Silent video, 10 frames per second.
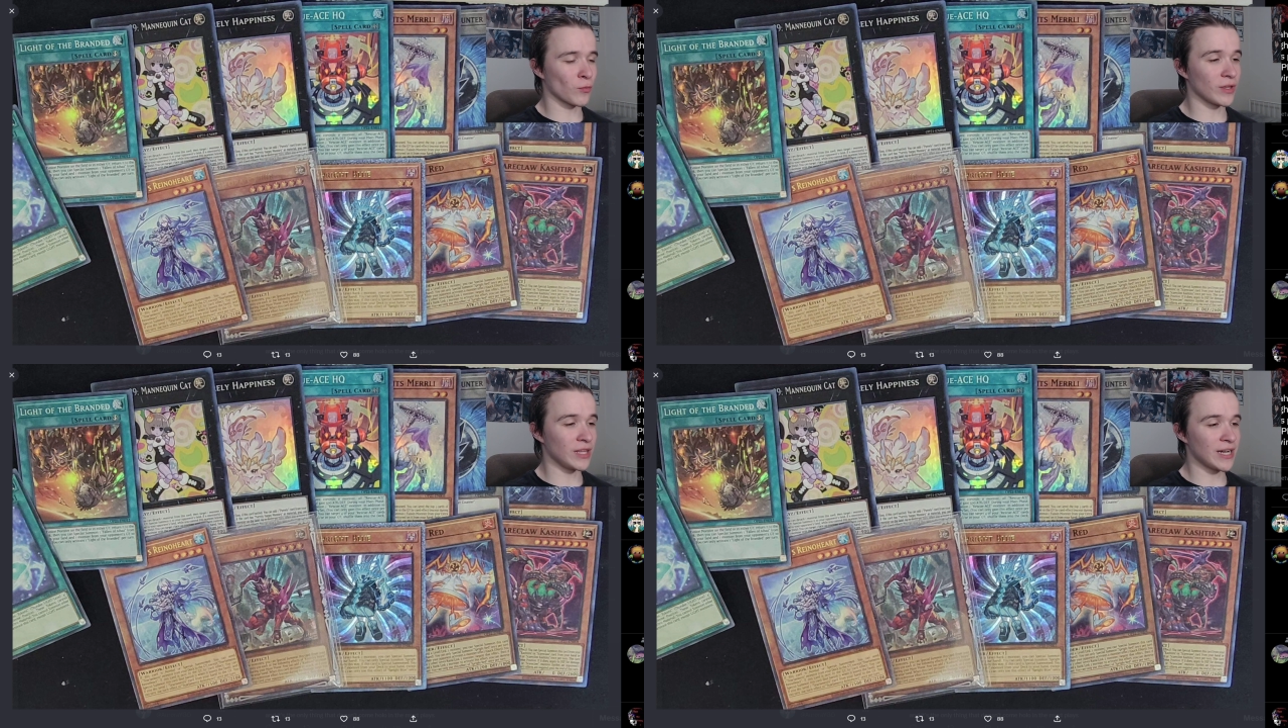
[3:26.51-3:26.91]

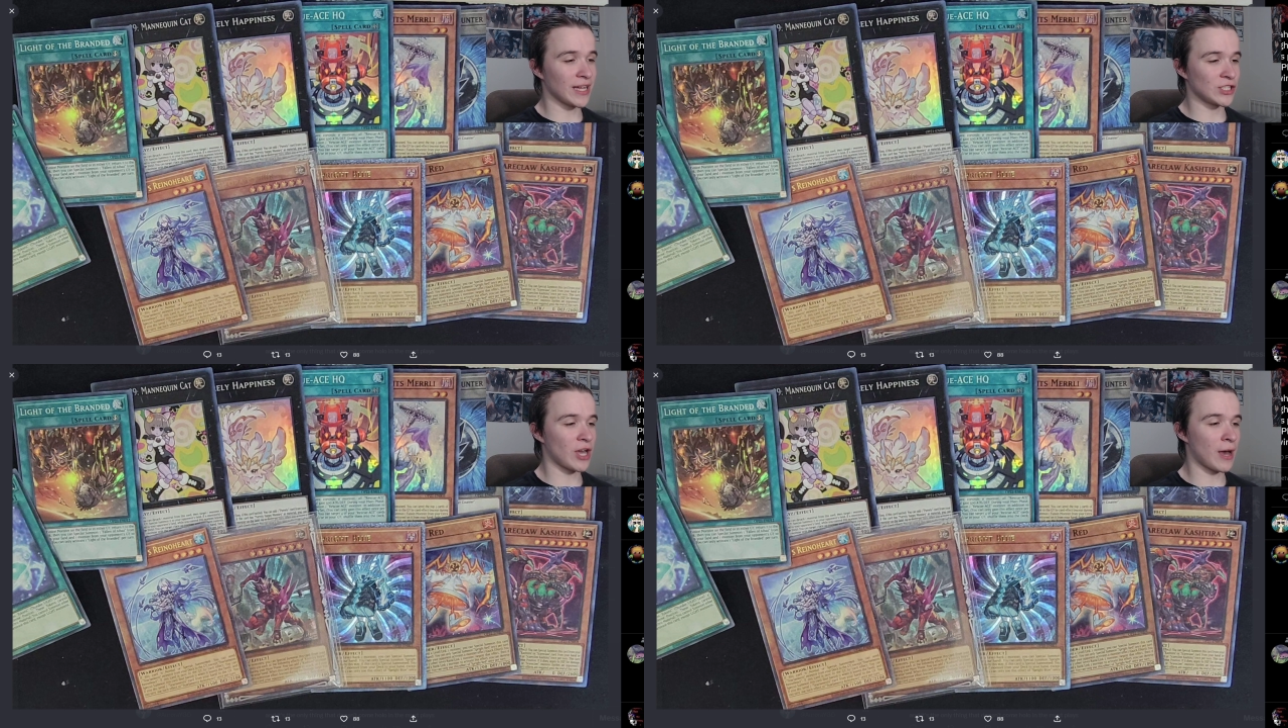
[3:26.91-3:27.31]
really
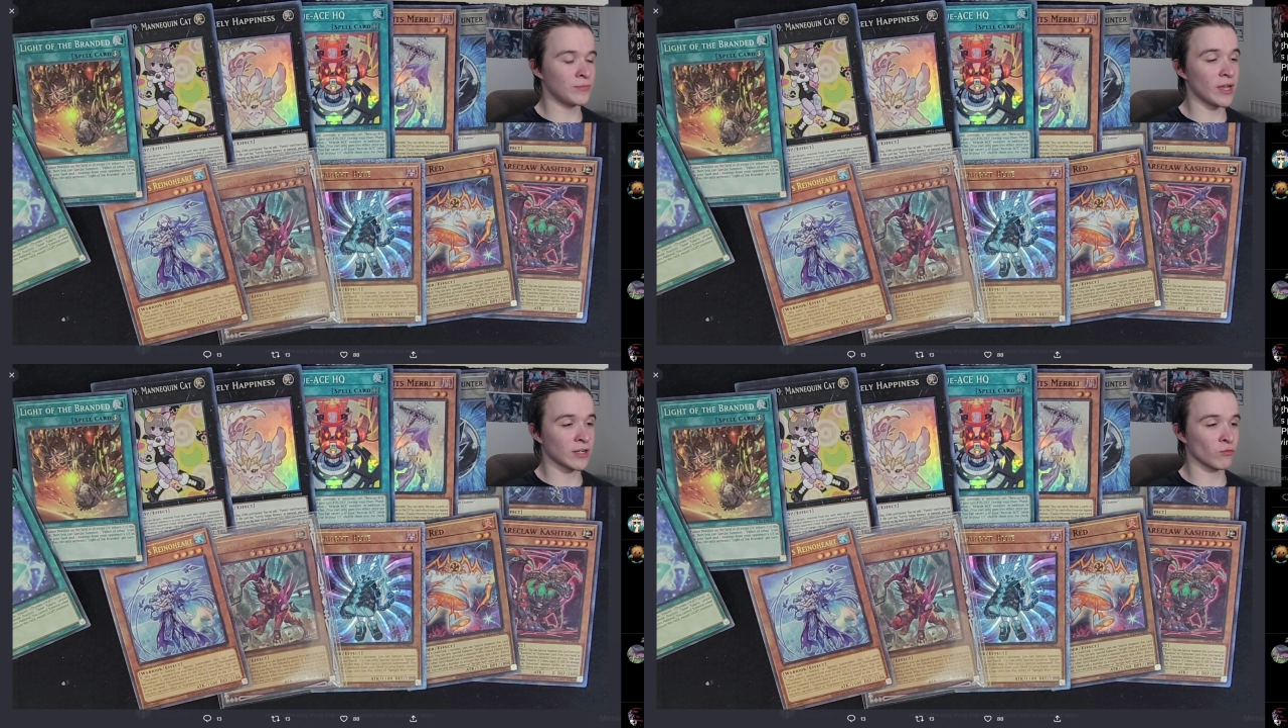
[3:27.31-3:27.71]
nice
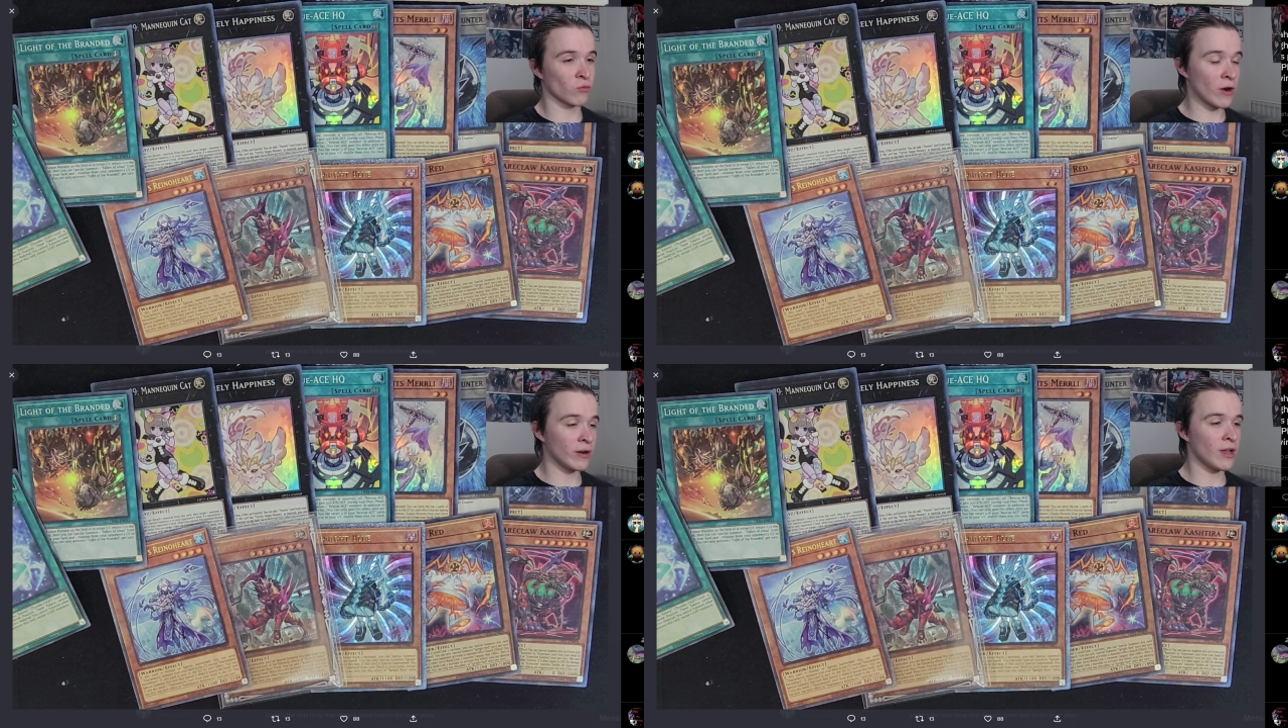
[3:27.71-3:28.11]
top deck
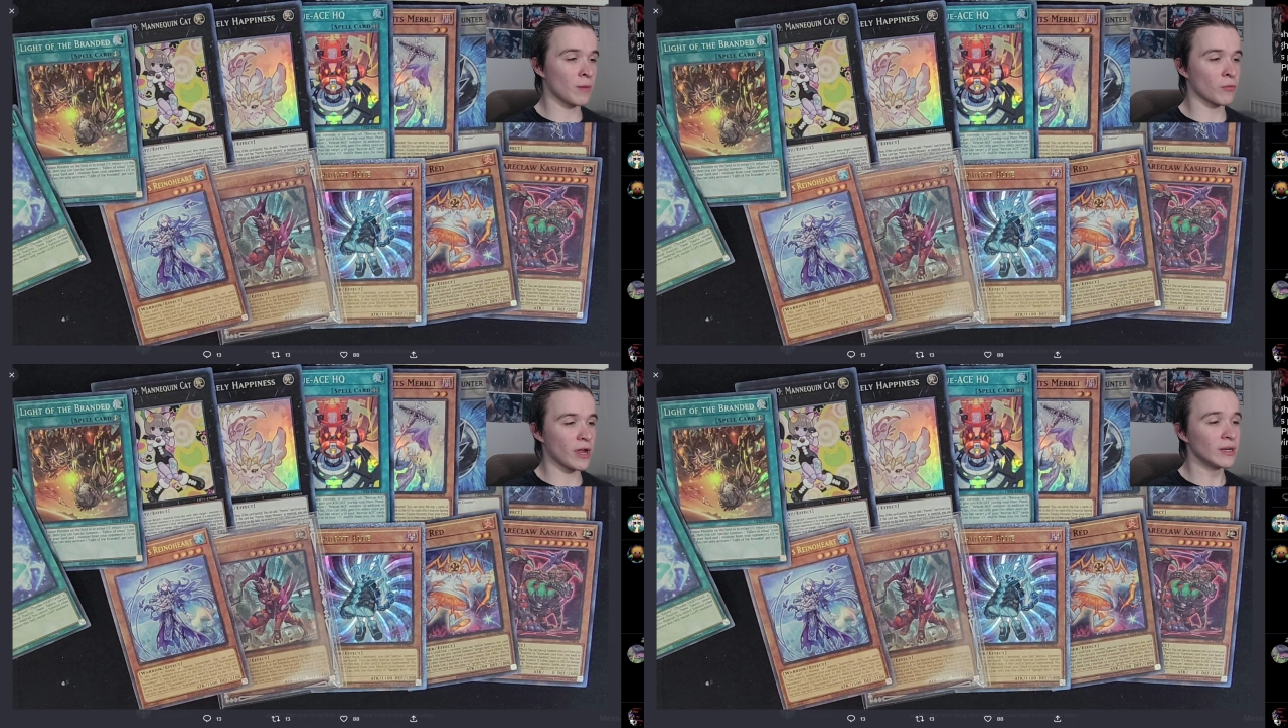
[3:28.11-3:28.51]
rarity
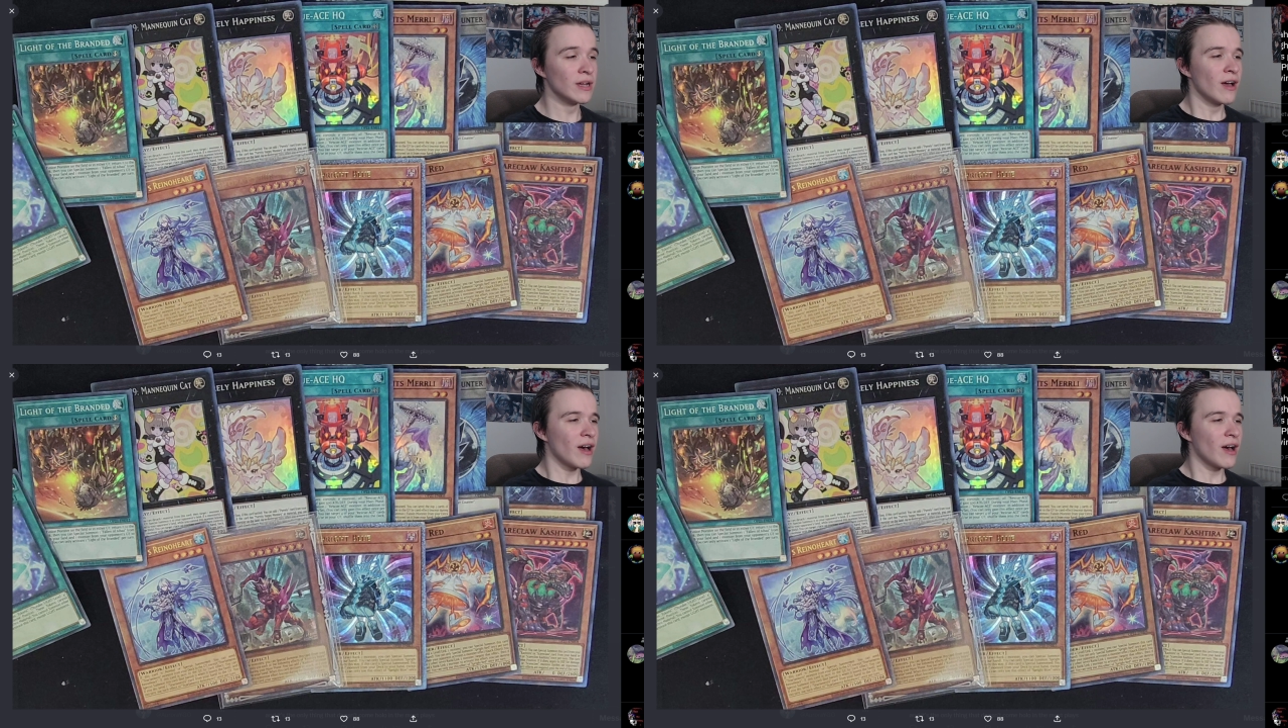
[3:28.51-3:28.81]
upgrade.